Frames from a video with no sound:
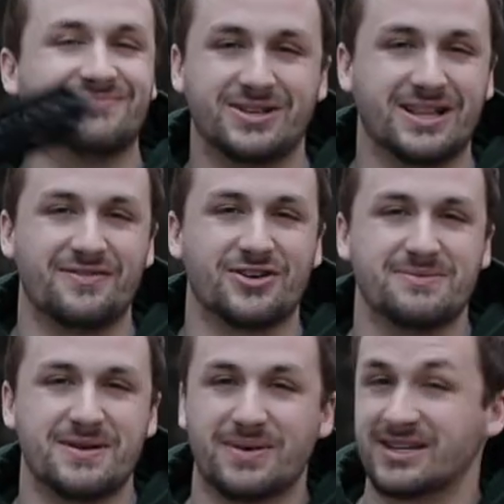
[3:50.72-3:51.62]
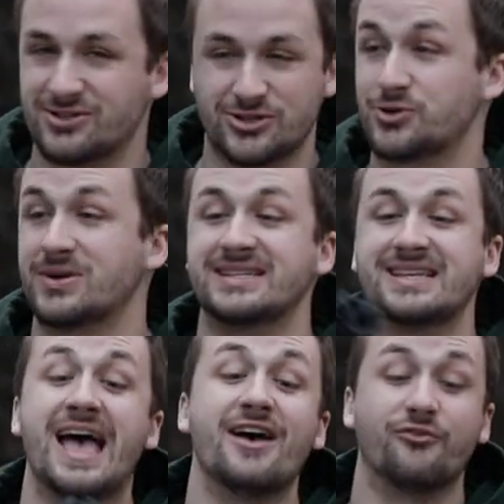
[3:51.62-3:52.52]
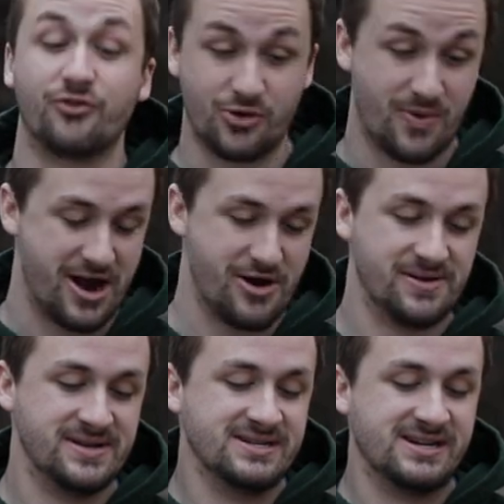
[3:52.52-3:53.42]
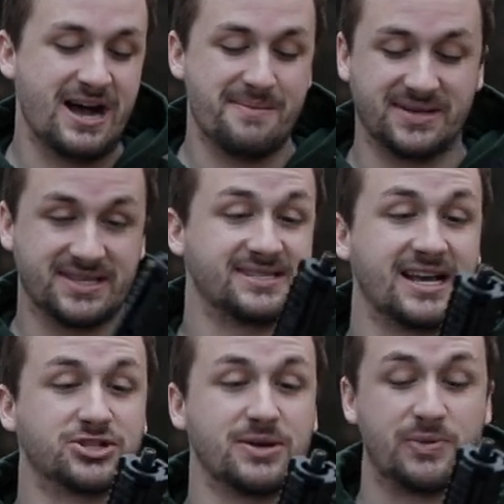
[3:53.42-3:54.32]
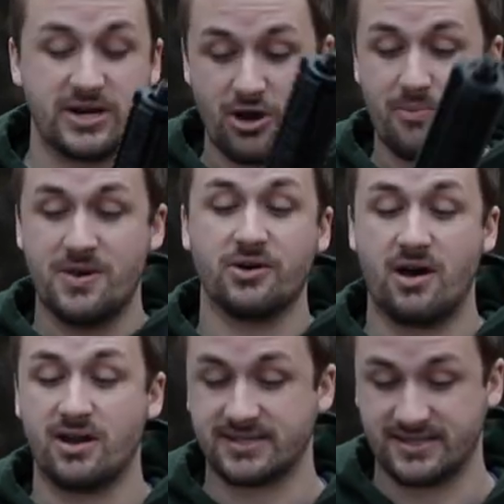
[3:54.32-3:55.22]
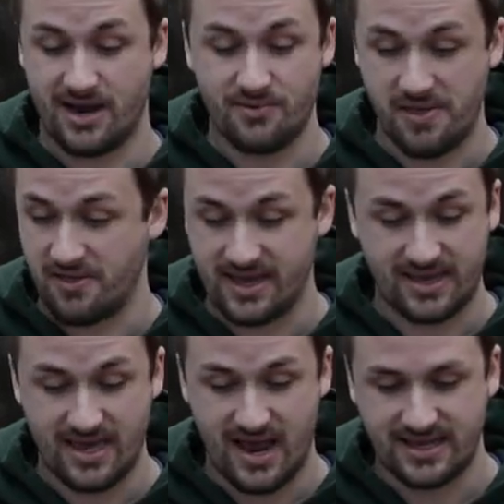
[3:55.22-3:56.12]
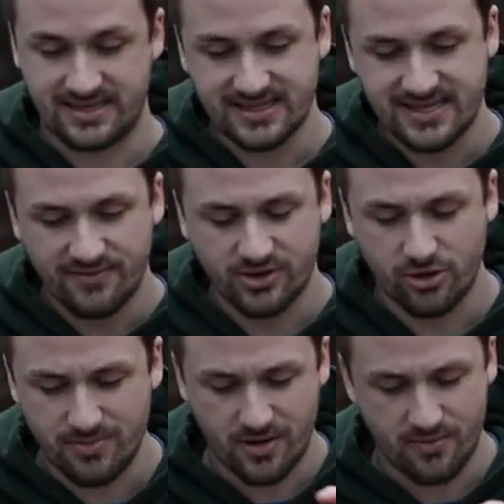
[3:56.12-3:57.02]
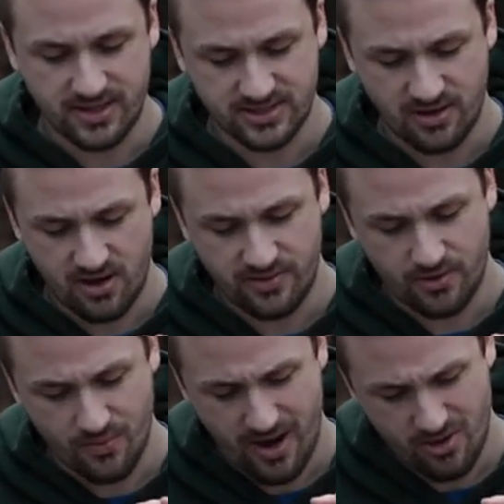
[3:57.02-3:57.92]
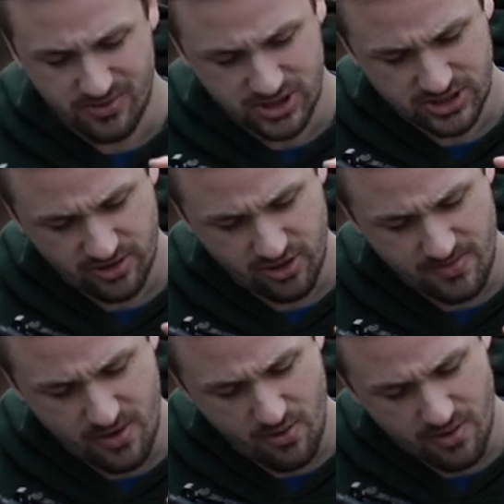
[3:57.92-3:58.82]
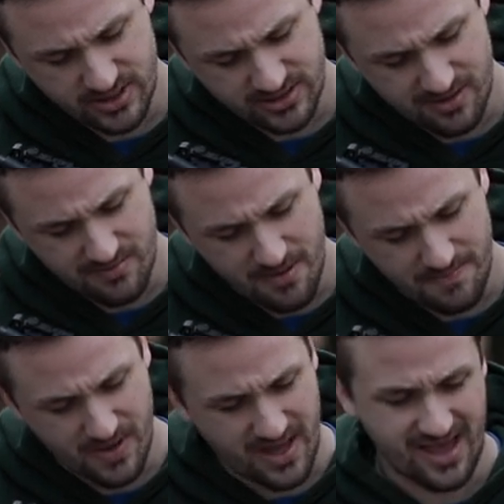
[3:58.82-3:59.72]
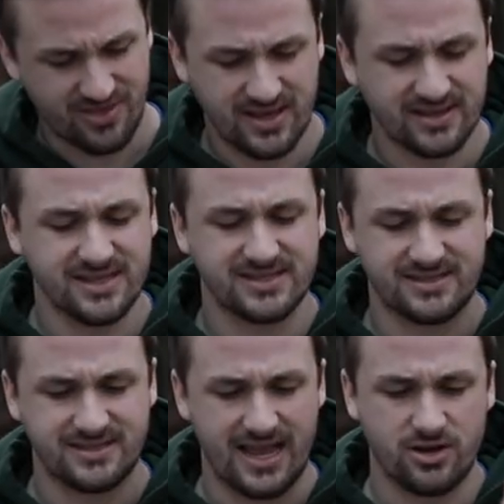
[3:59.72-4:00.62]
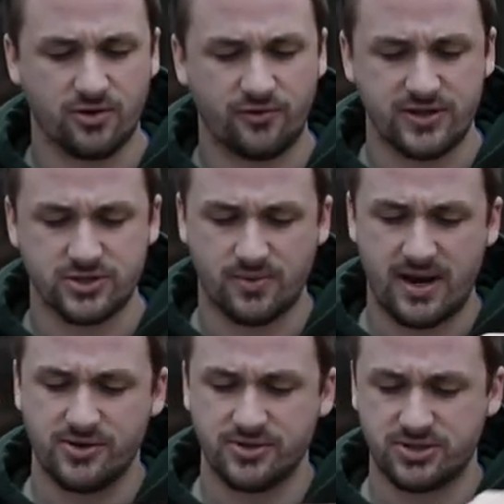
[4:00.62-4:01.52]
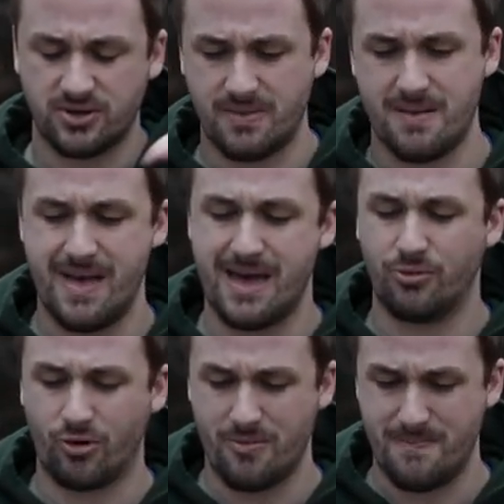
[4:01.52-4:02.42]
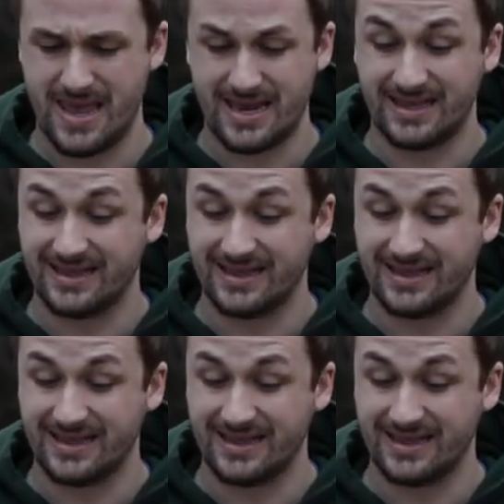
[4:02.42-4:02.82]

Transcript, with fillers: we live here in the Midwest. There's trees everywhere. Um, but this is actually a pretty dope build, honestly. I really like it. It does have a little bit of rust on the rail, which is a little bit worrisome. But I think these Daniel Defense rails by Madbull are made a